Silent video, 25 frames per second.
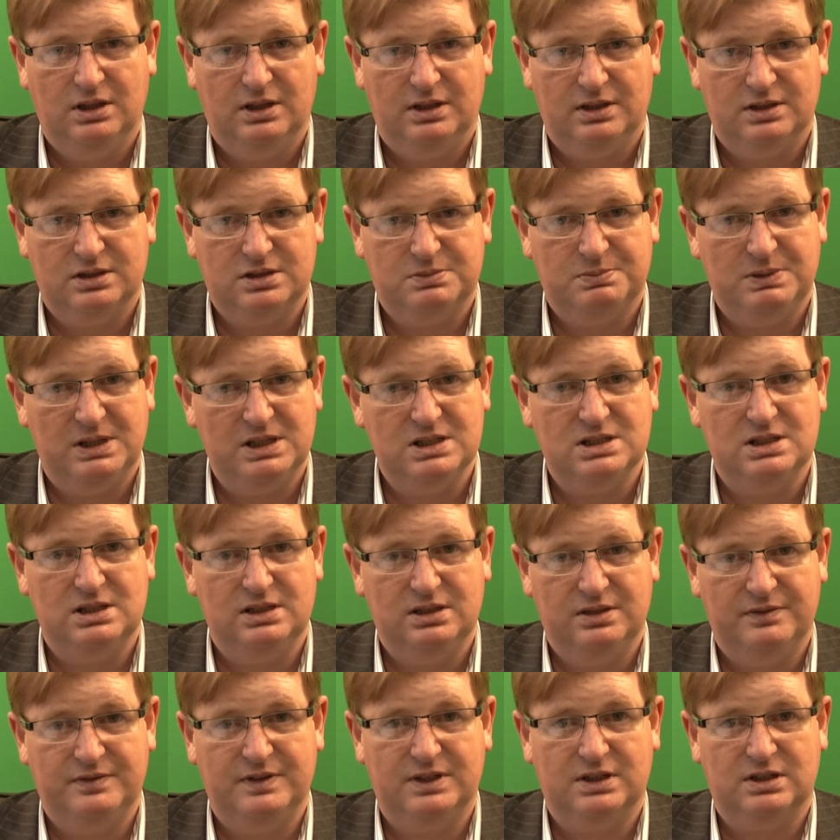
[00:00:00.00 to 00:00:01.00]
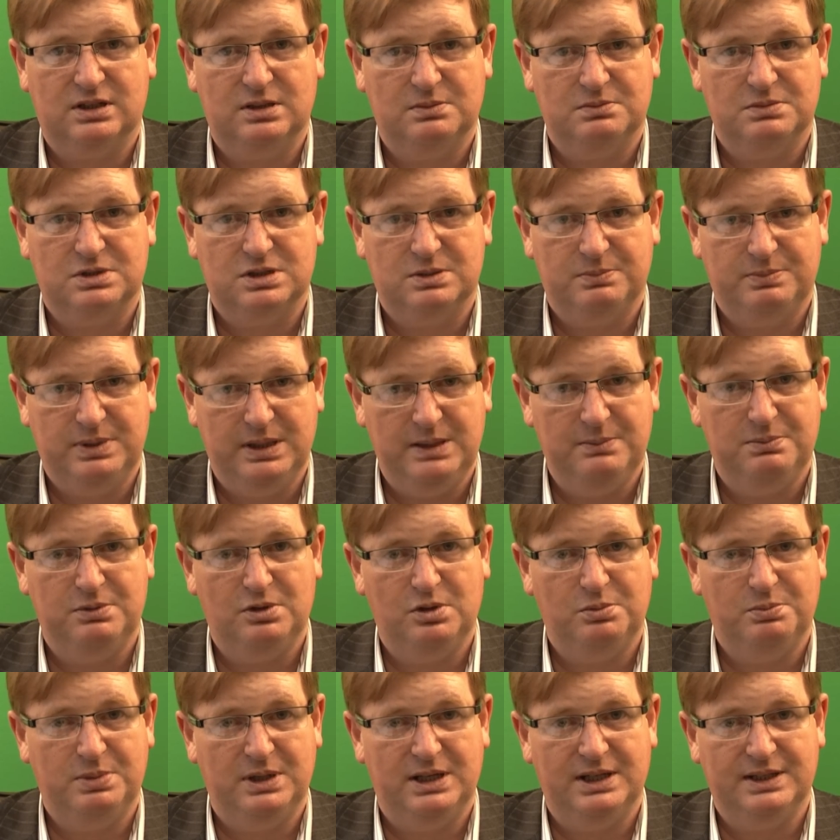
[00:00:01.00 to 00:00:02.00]
and especially the victims, the
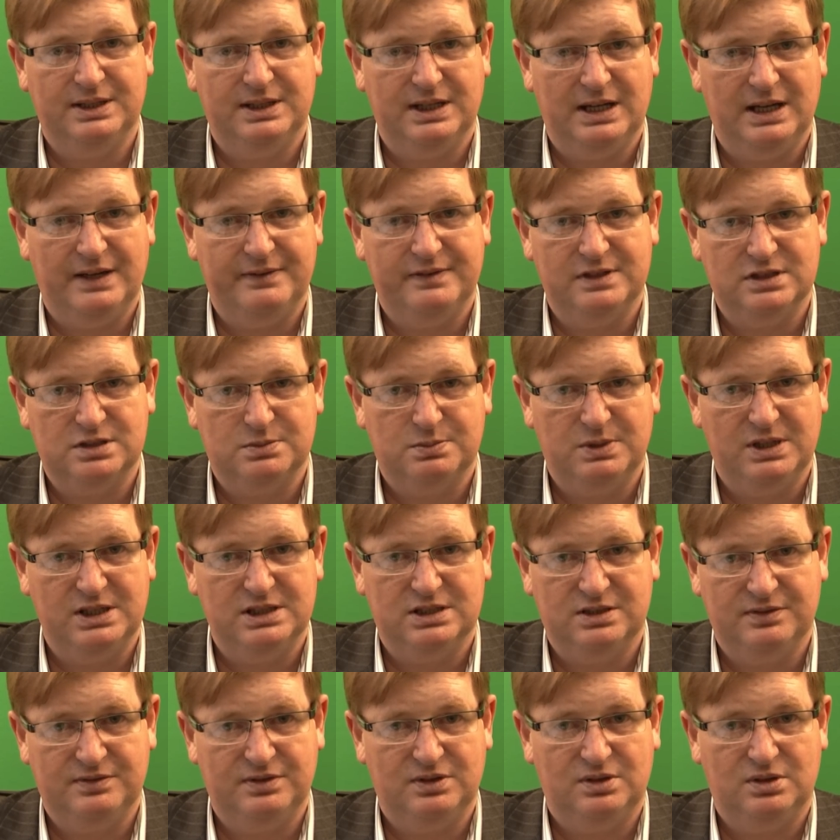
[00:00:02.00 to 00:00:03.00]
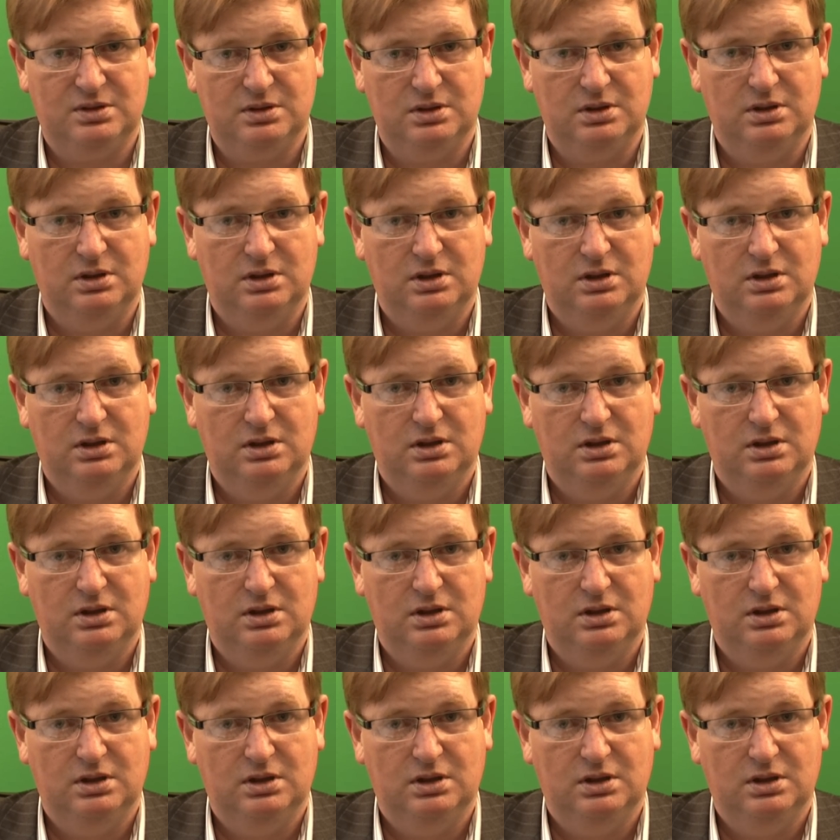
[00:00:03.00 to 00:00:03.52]
people who paid the heaviest price of all.